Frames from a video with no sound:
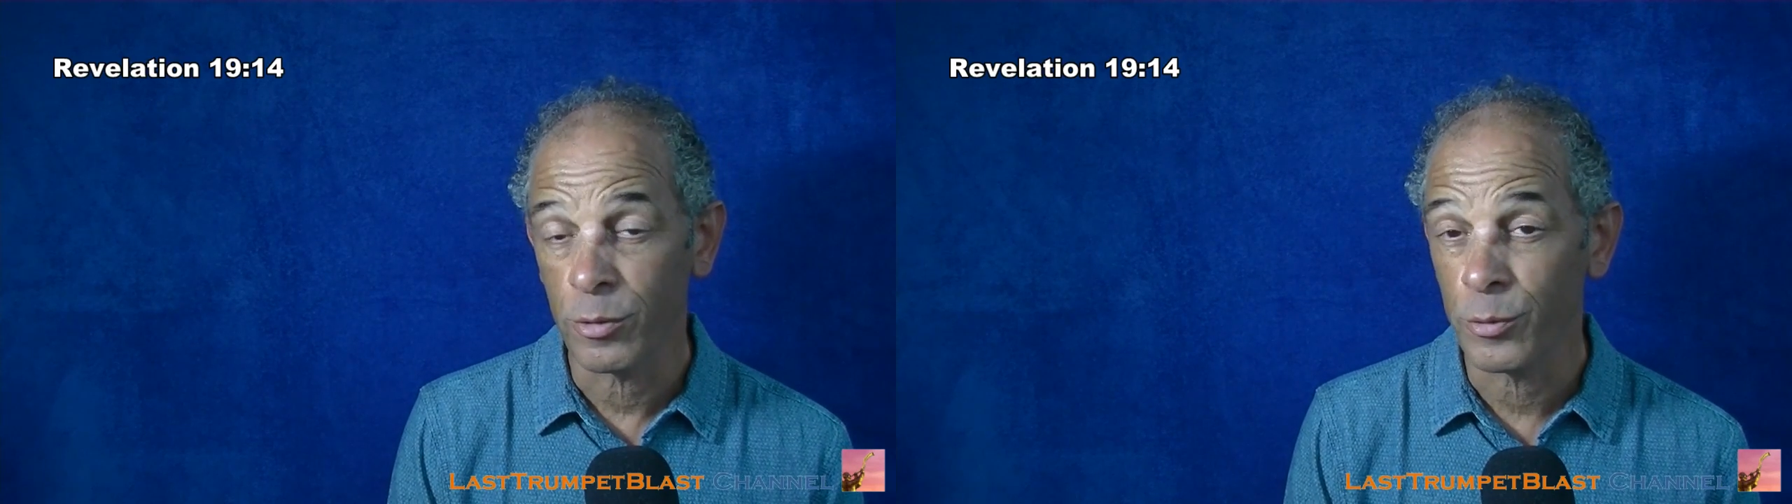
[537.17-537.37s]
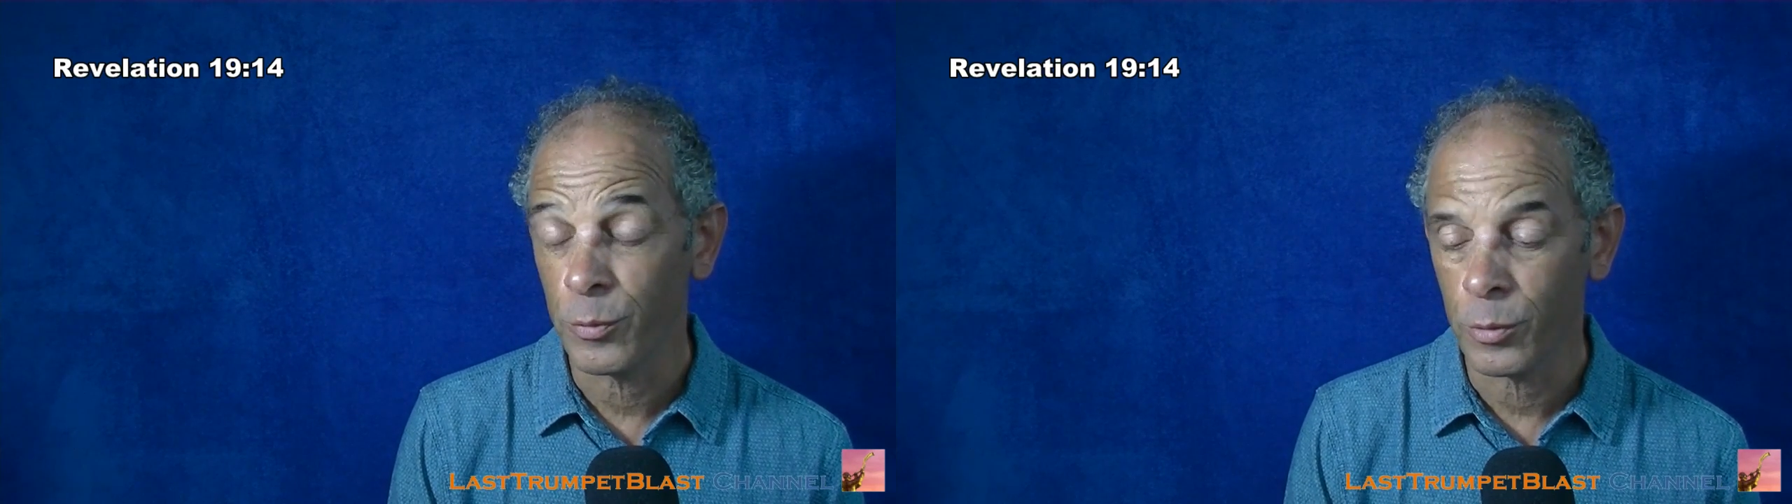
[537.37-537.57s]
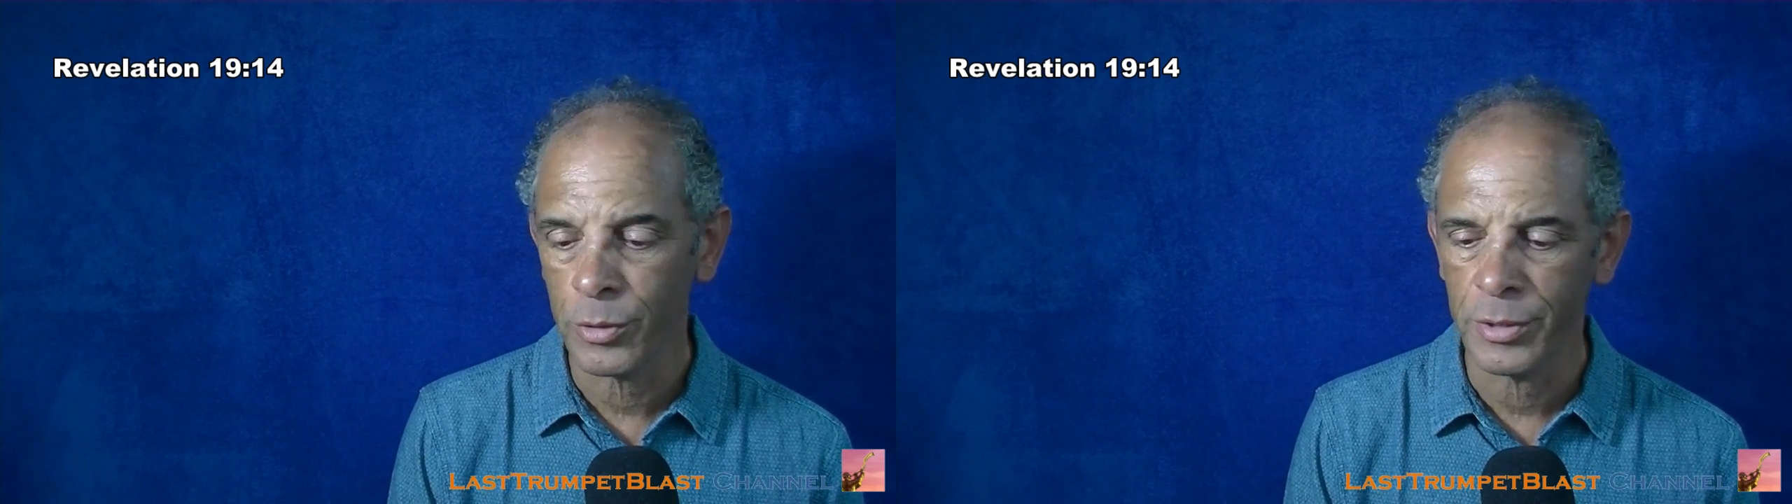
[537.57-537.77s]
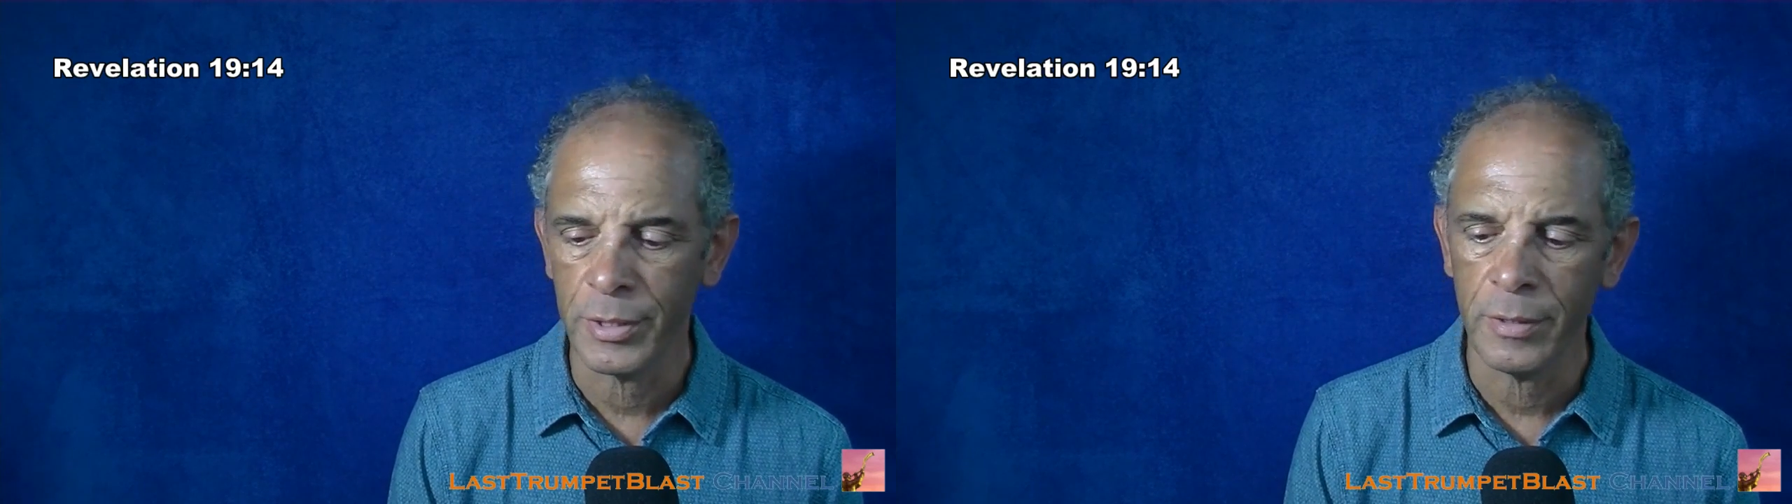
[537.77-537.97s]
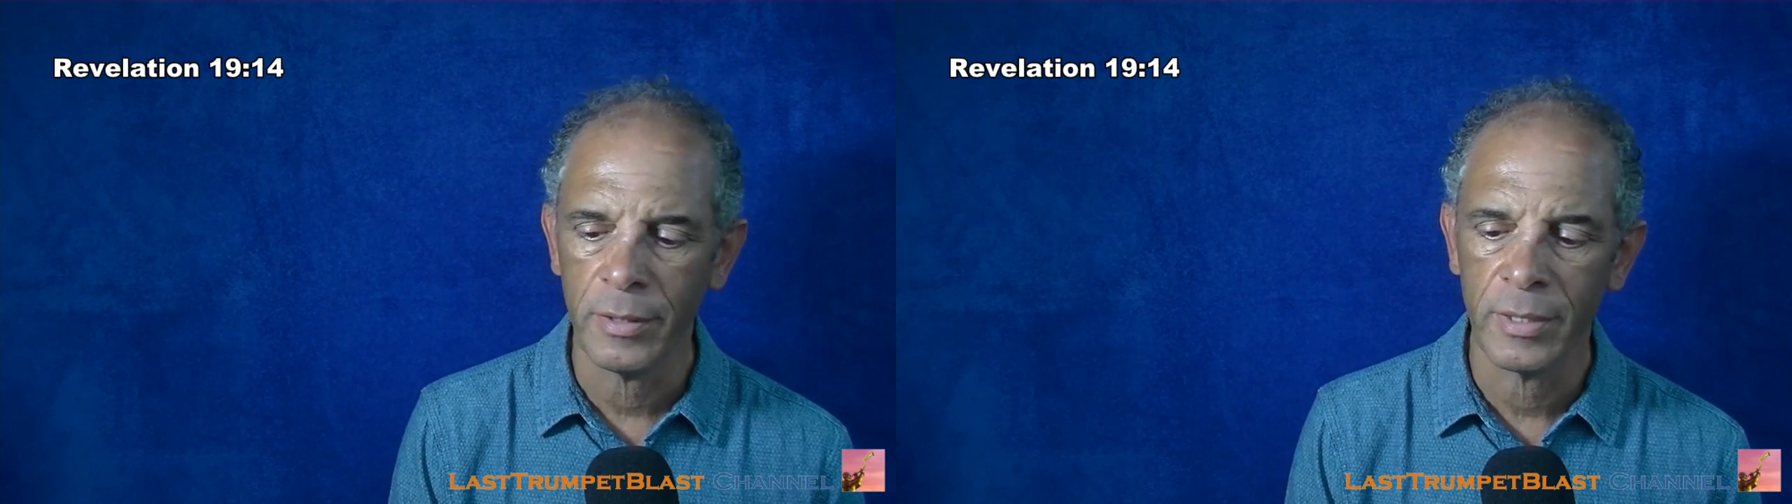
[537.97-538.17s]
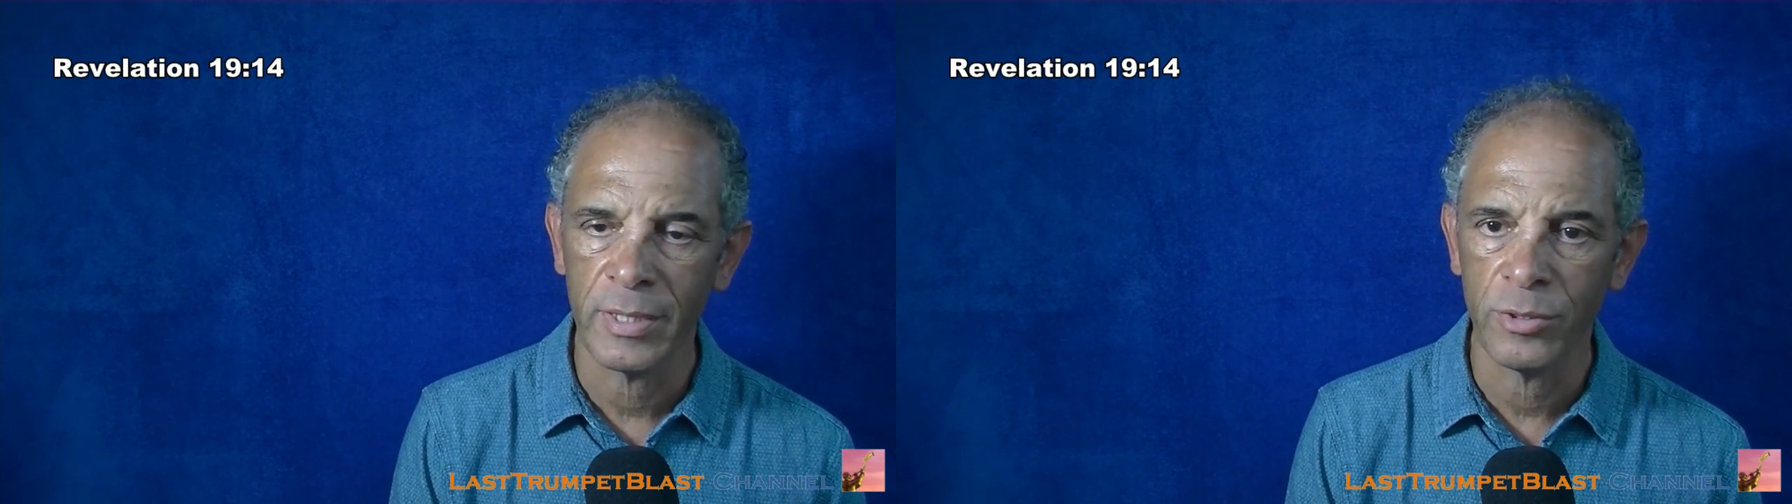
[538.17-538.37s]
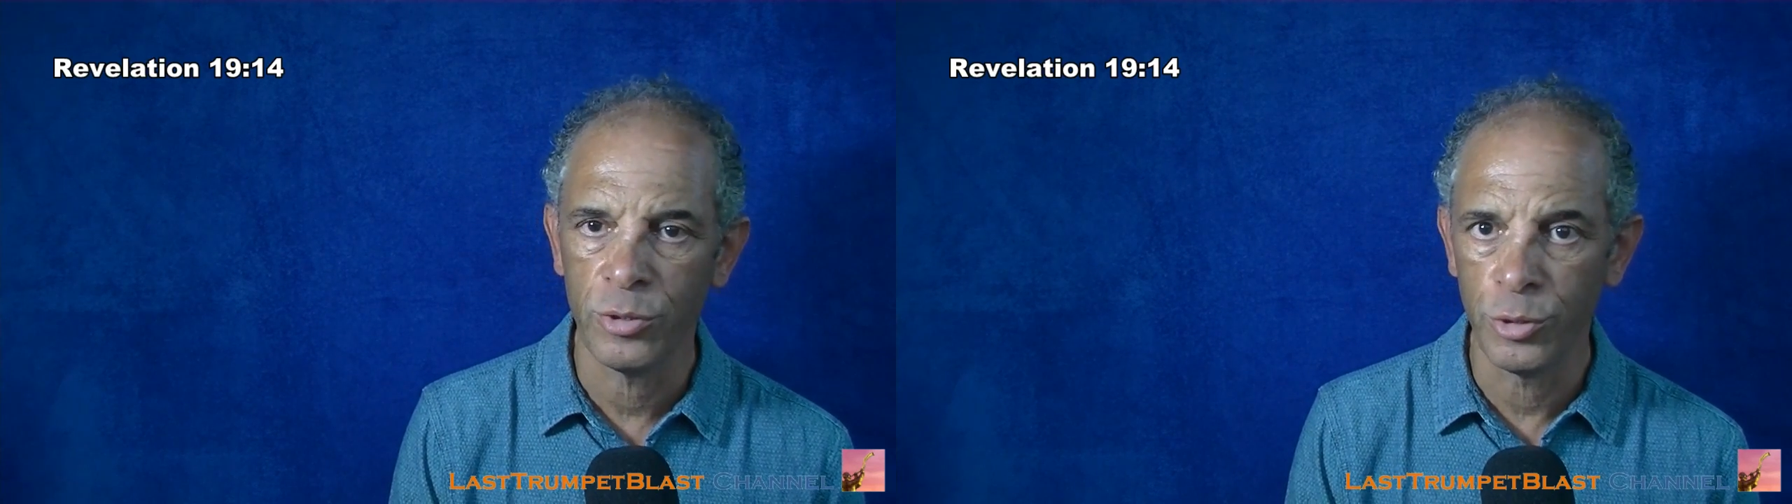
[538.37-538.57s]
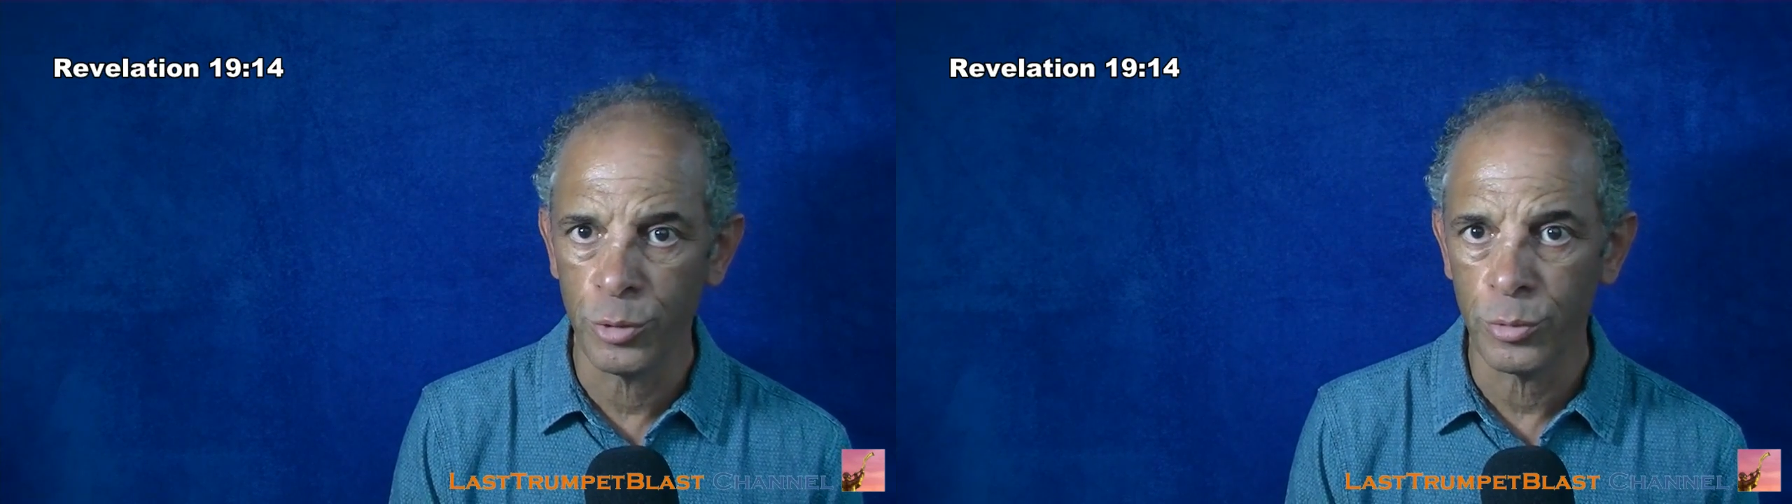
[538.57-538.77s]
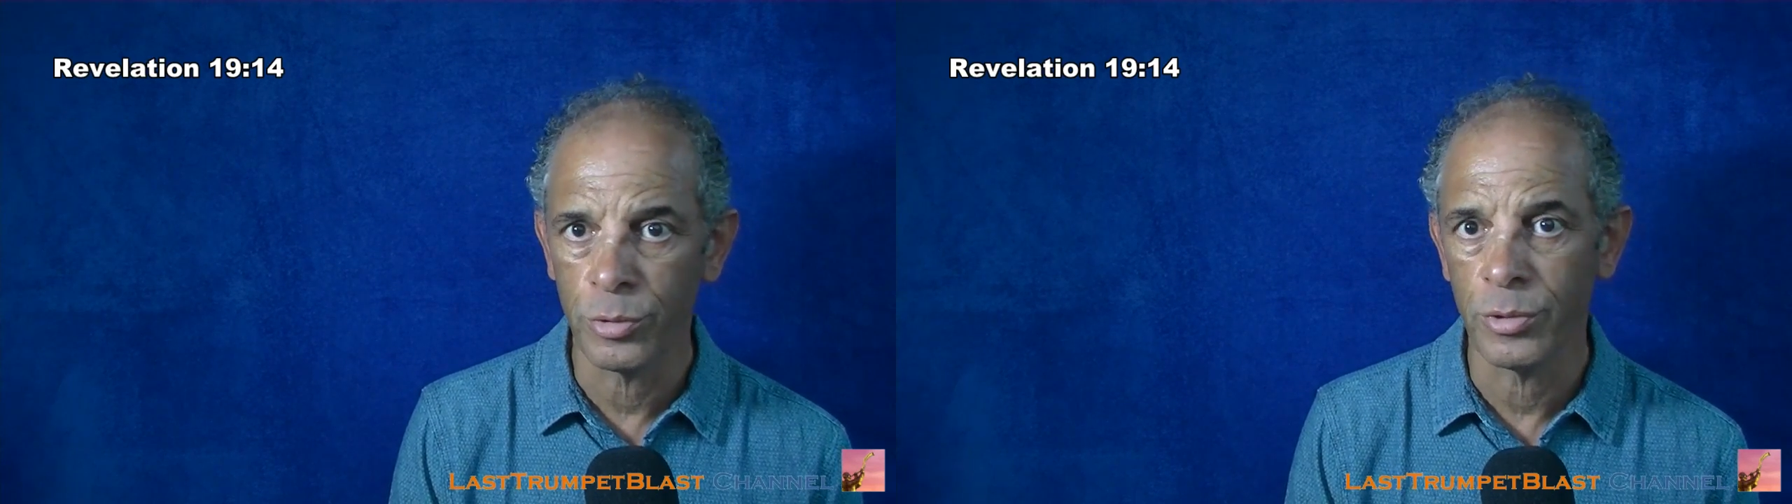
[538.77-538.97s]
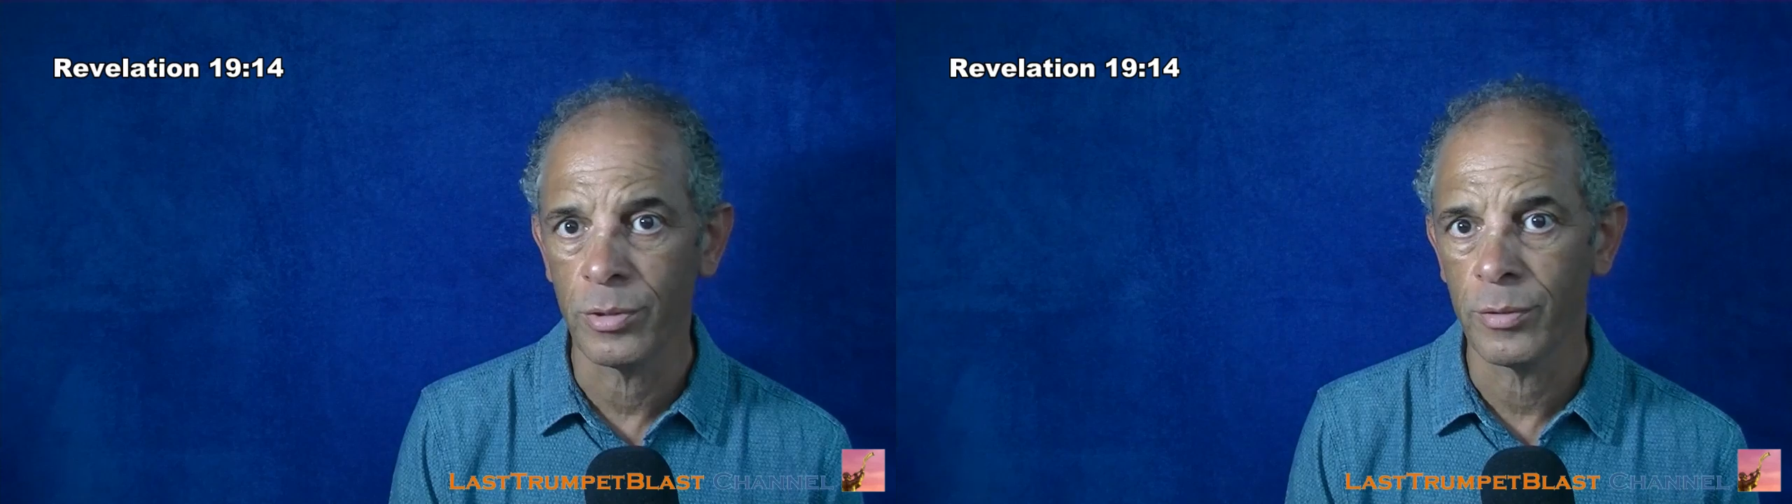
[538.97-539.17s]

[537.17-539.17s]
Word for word: verse 14, and Jude,